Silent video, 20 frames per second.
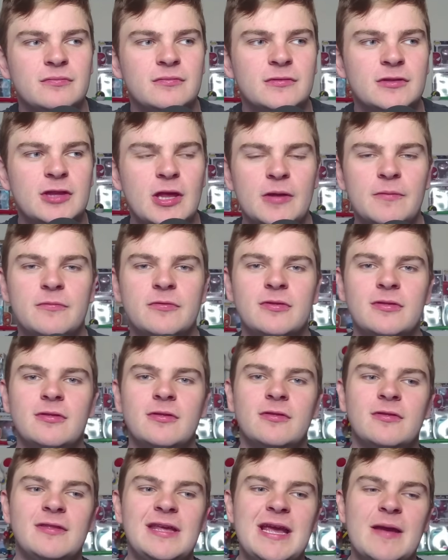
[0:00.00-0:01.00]

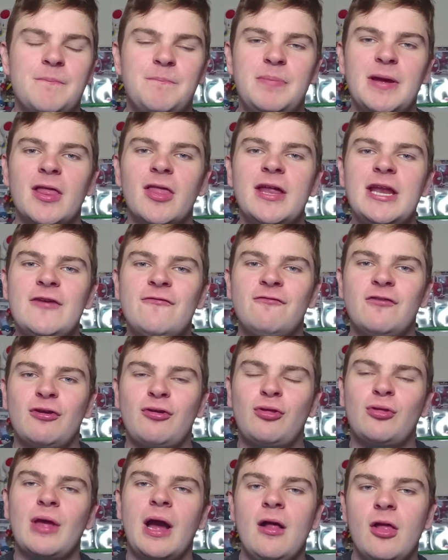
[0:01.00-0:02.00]
the ability for
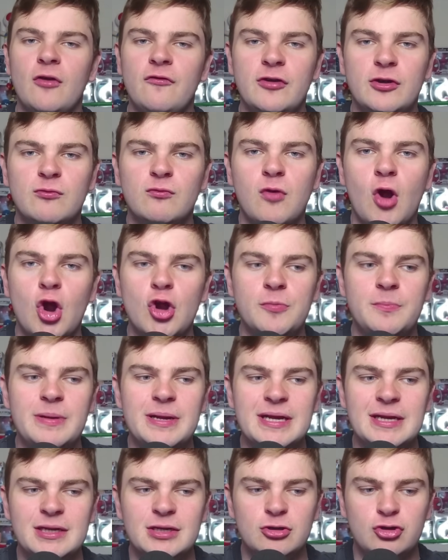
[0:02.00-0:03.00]
Sullivan
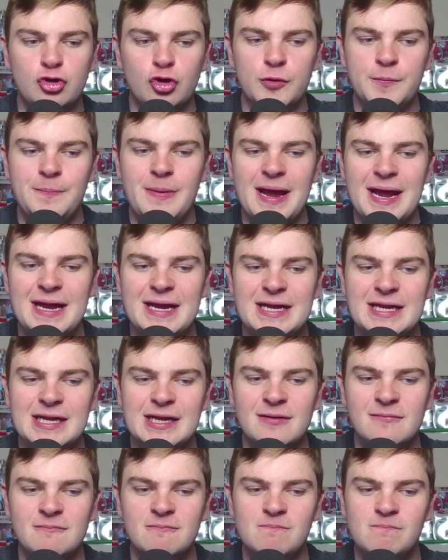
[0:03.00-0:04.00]
Roby to be
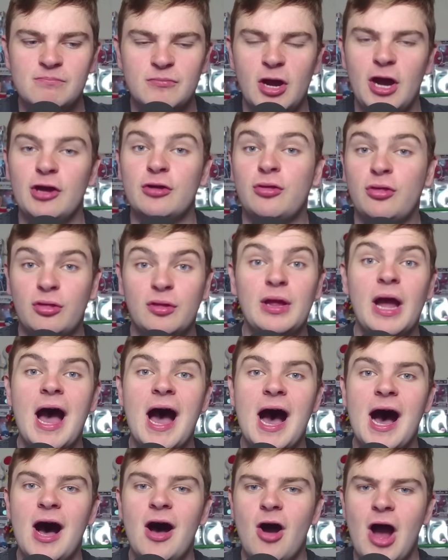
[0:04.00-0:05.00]
a
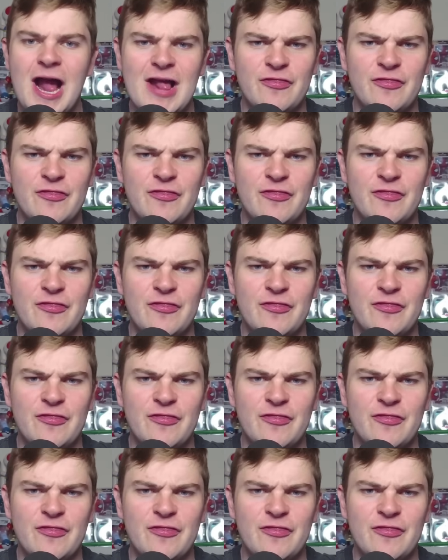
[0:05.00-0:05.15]
star, I